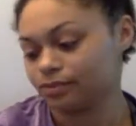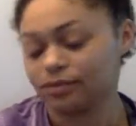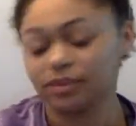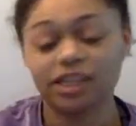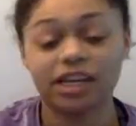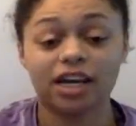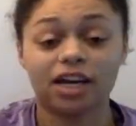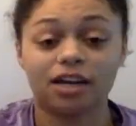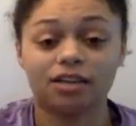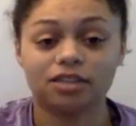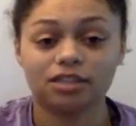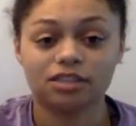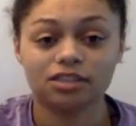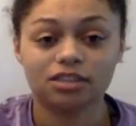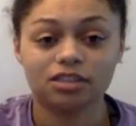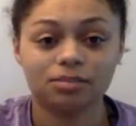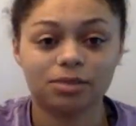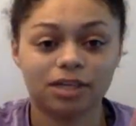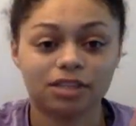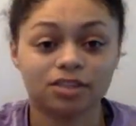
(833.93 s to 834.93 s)
Yeah, this
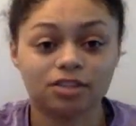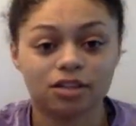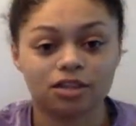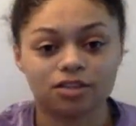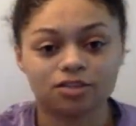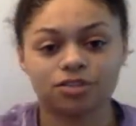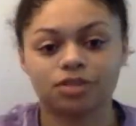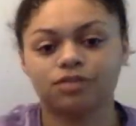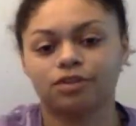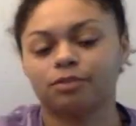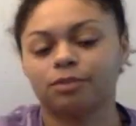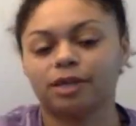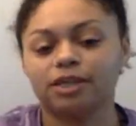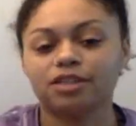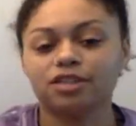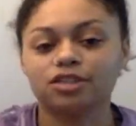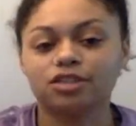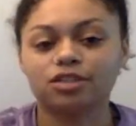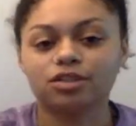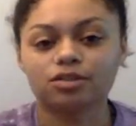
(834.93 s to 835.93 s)
is the best dollar store I've ever
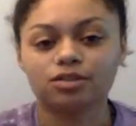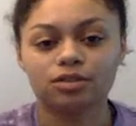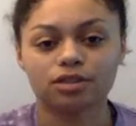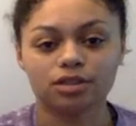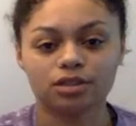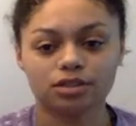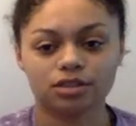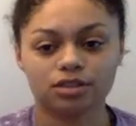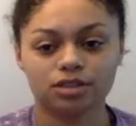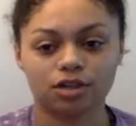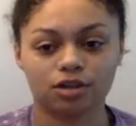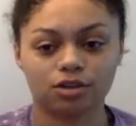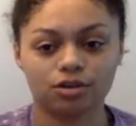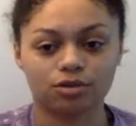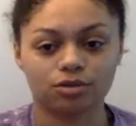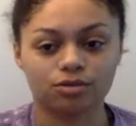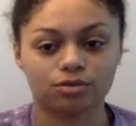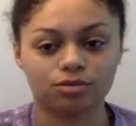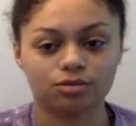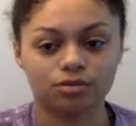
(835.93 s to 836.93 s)
been to.
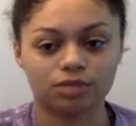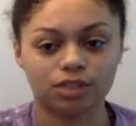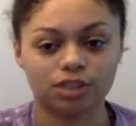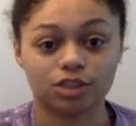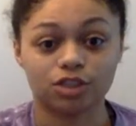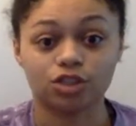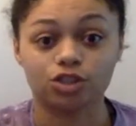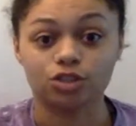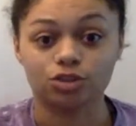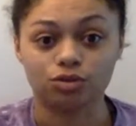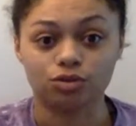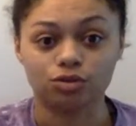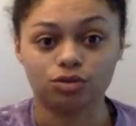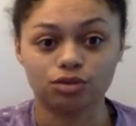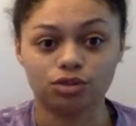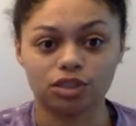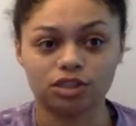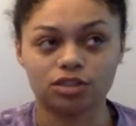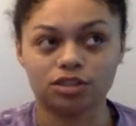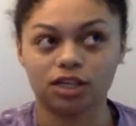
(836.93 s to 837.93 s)
So it's
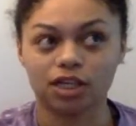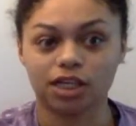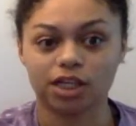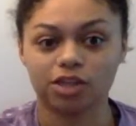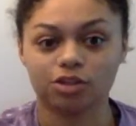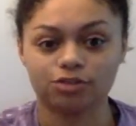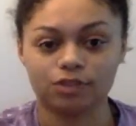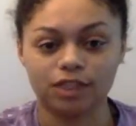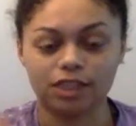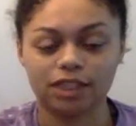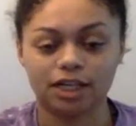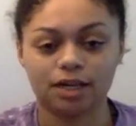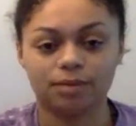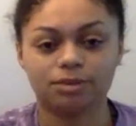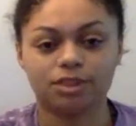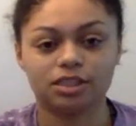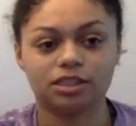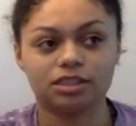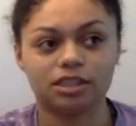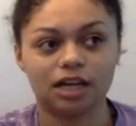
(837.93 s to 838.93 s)
huge. It's like three
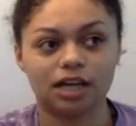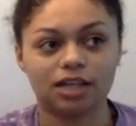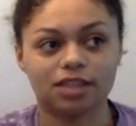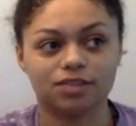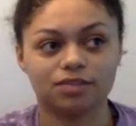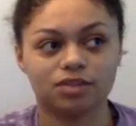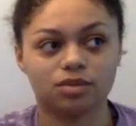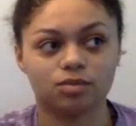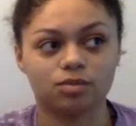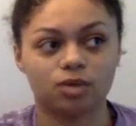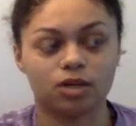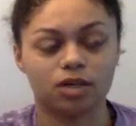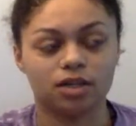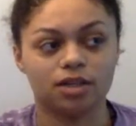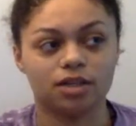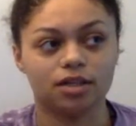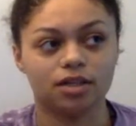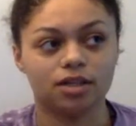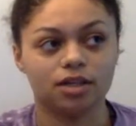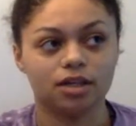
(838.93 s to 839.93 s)
times the size of the
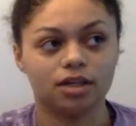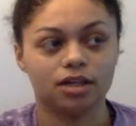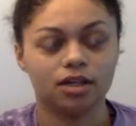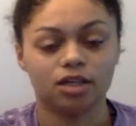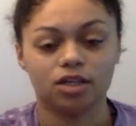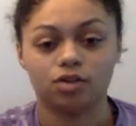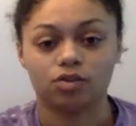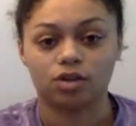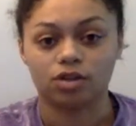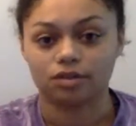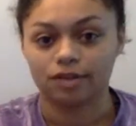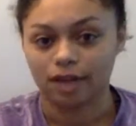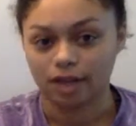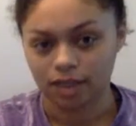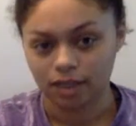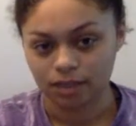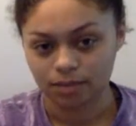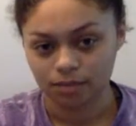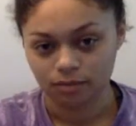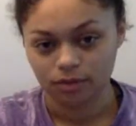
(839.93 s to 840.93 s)
one in North
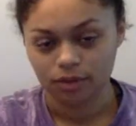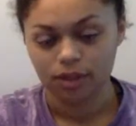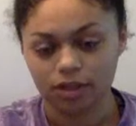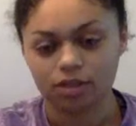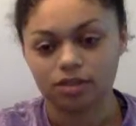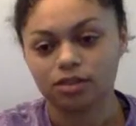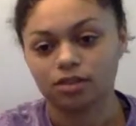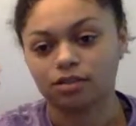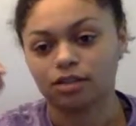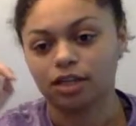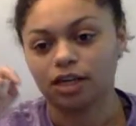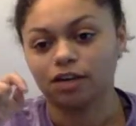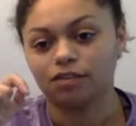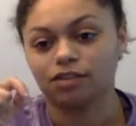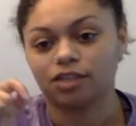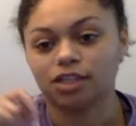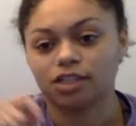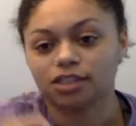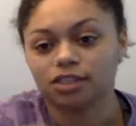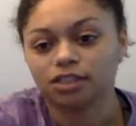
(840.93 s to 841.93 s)
Reading. So they have
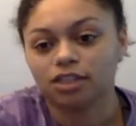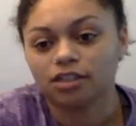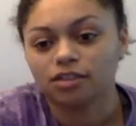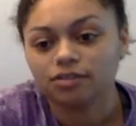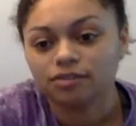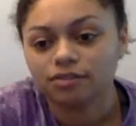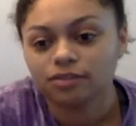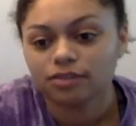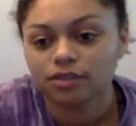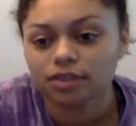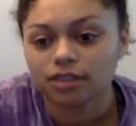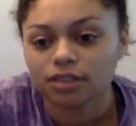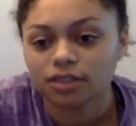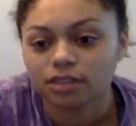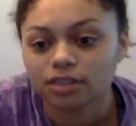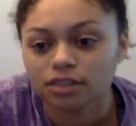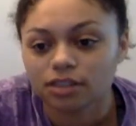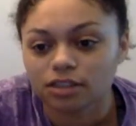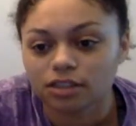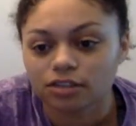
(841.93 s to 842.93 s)
a lot of stuff.
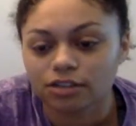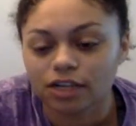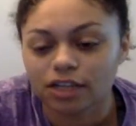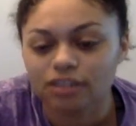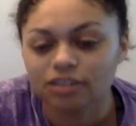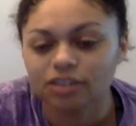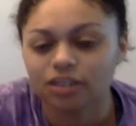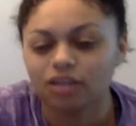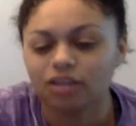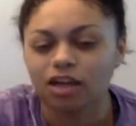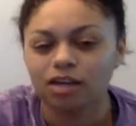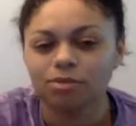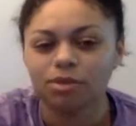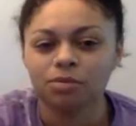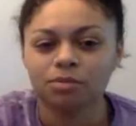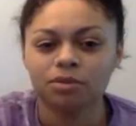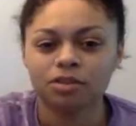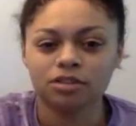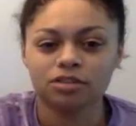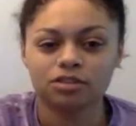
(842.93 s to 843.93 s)
Let's see, Crest. A lot of
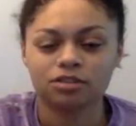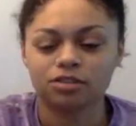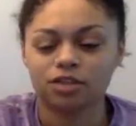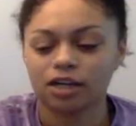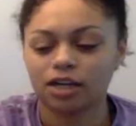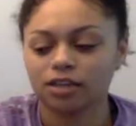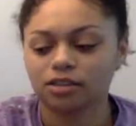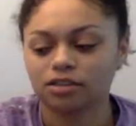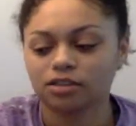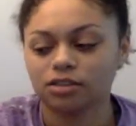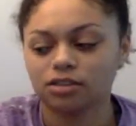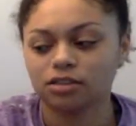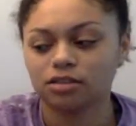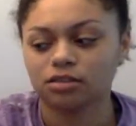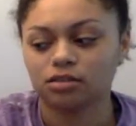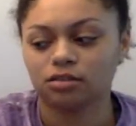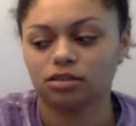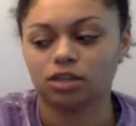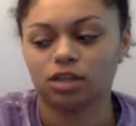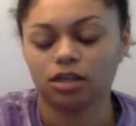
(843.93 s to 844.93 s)
people use Crest.
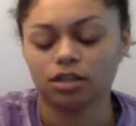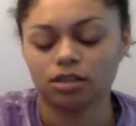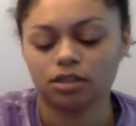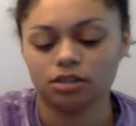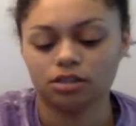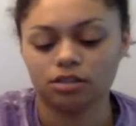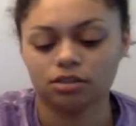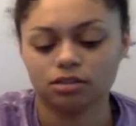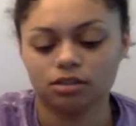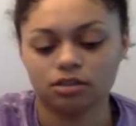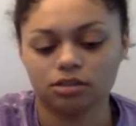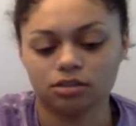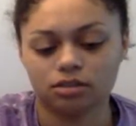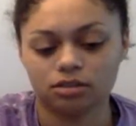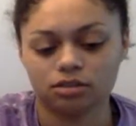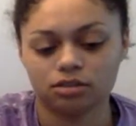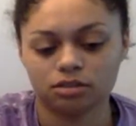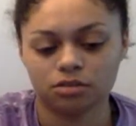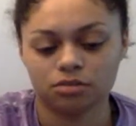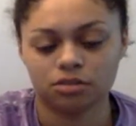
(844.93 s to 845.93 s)
And Jackie, your teeth are
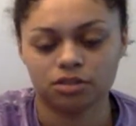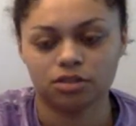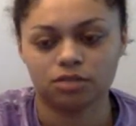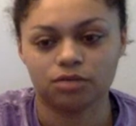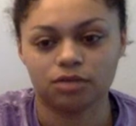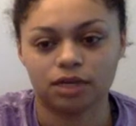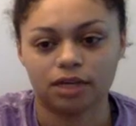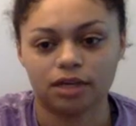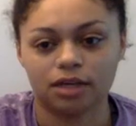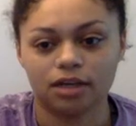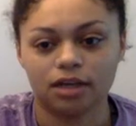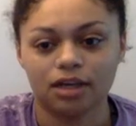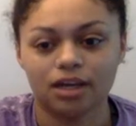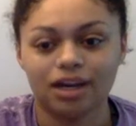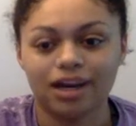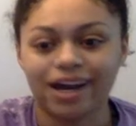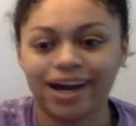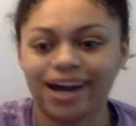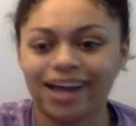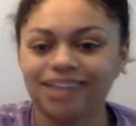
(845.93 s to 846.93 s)
usually pretty white.
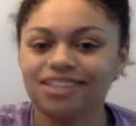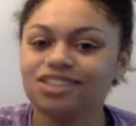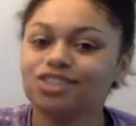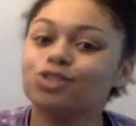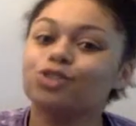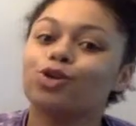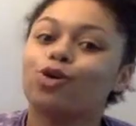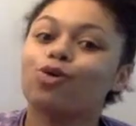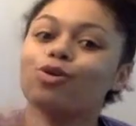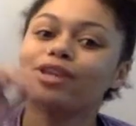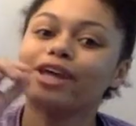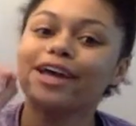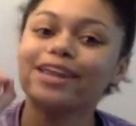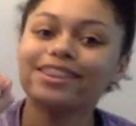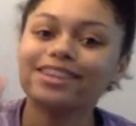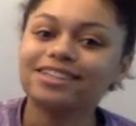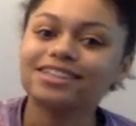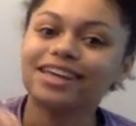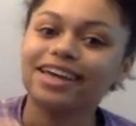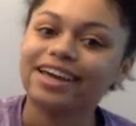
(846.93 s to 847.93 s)
I just don't
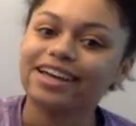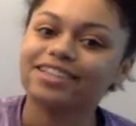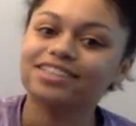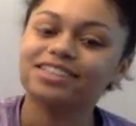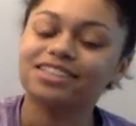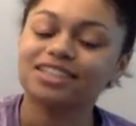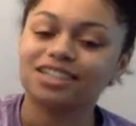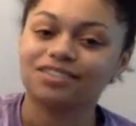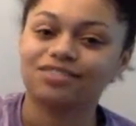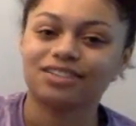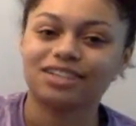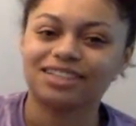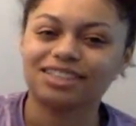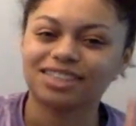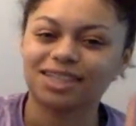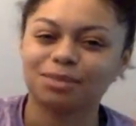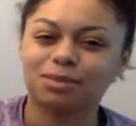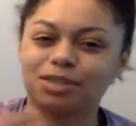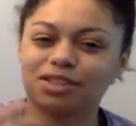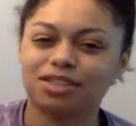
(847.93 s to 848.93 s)
like the taste of like
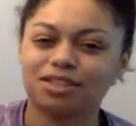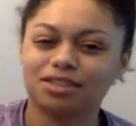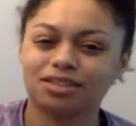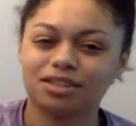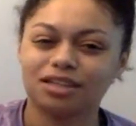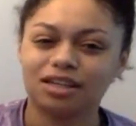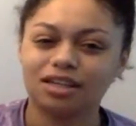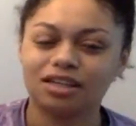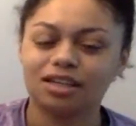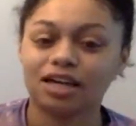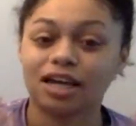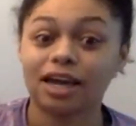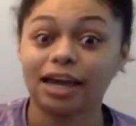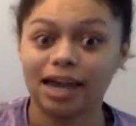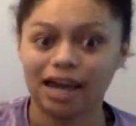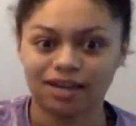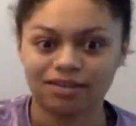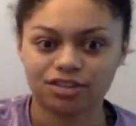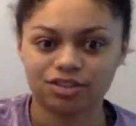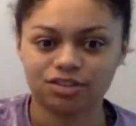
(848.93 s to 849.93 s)
some of the like I
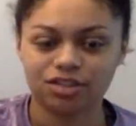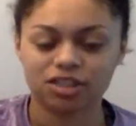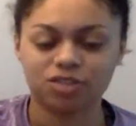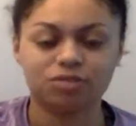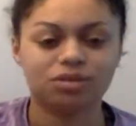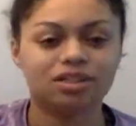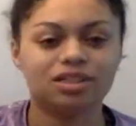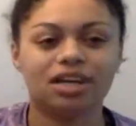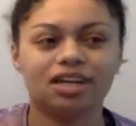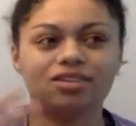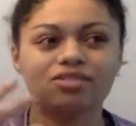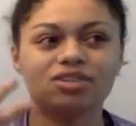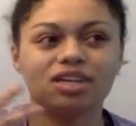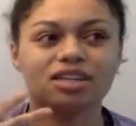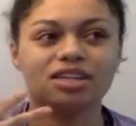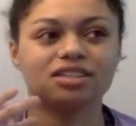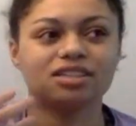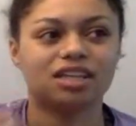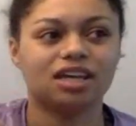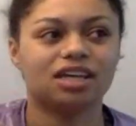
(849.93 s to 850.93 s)
have a Crest one and I don't
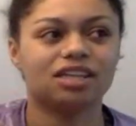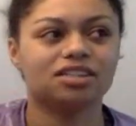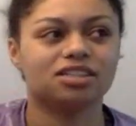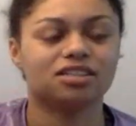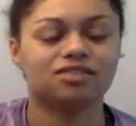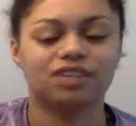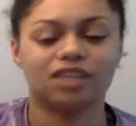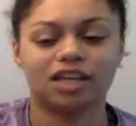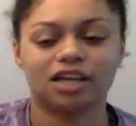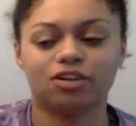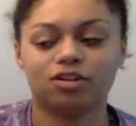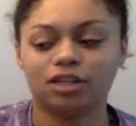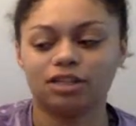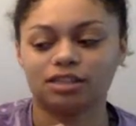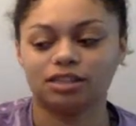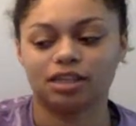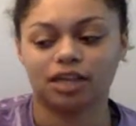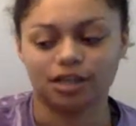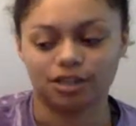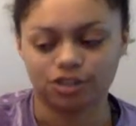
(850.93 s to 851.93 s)
like the taste of it. Like I don't like
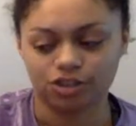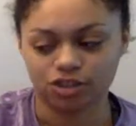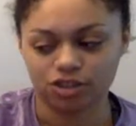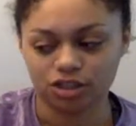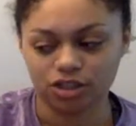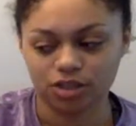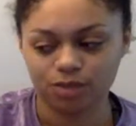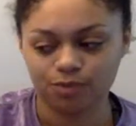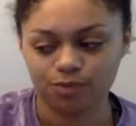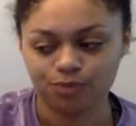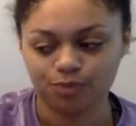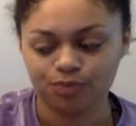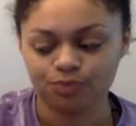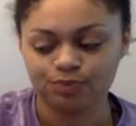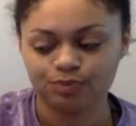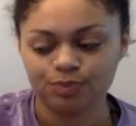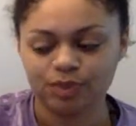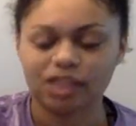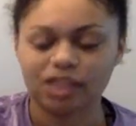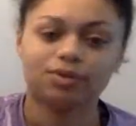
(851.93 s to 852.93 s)
the texture.
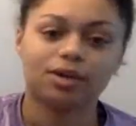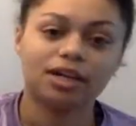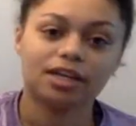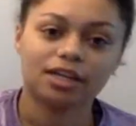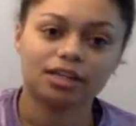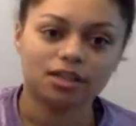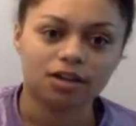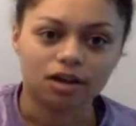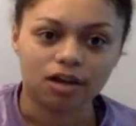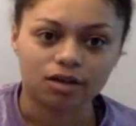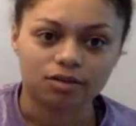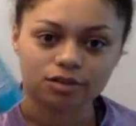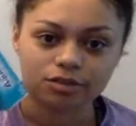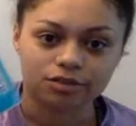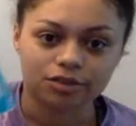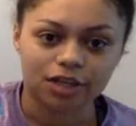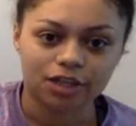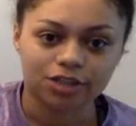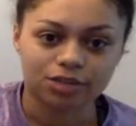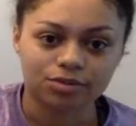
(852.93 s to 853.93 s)
That's why I get the Aqua
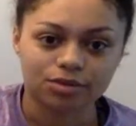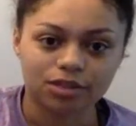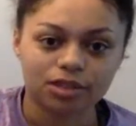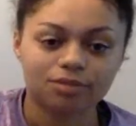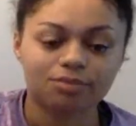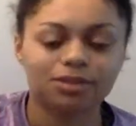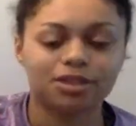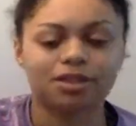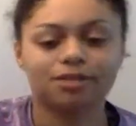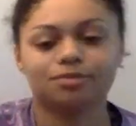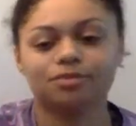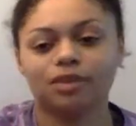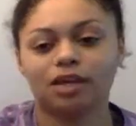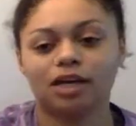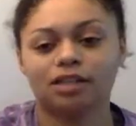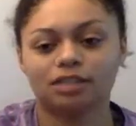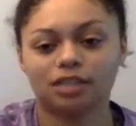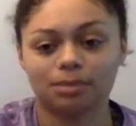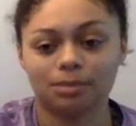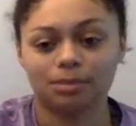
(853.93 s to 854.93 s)
Fresh one, but
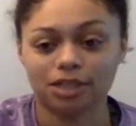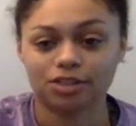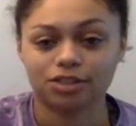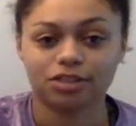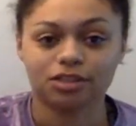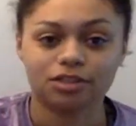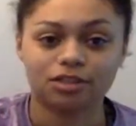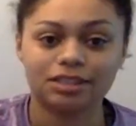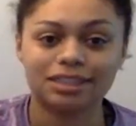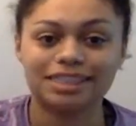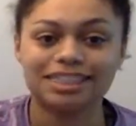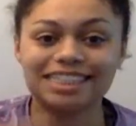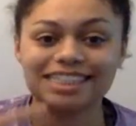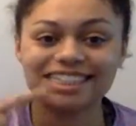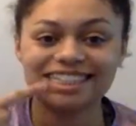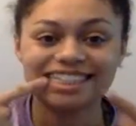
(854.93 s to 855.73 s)
as I mentioned,